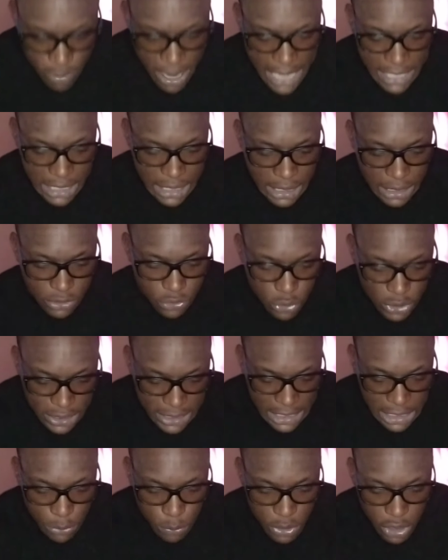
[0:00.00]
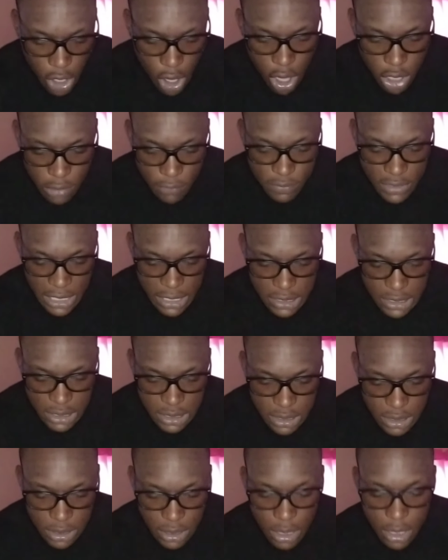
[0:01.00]
ready to deal with all of
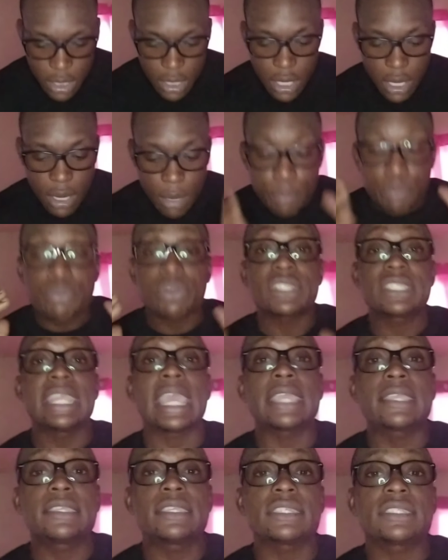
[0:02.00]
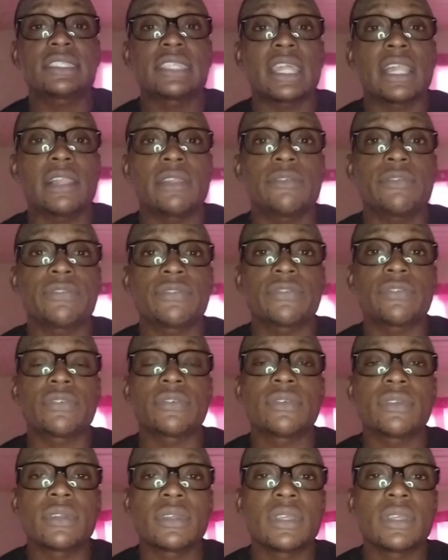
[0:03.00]
this, protect yourself.